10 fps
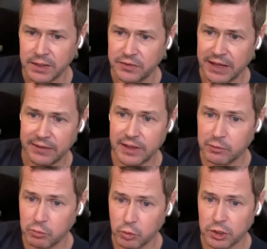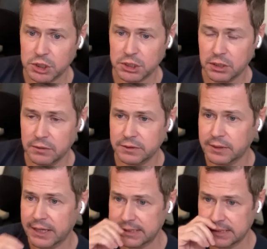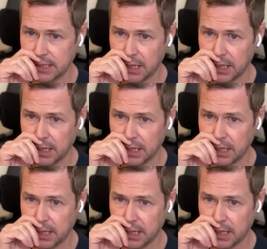That won't wash. You can't do that.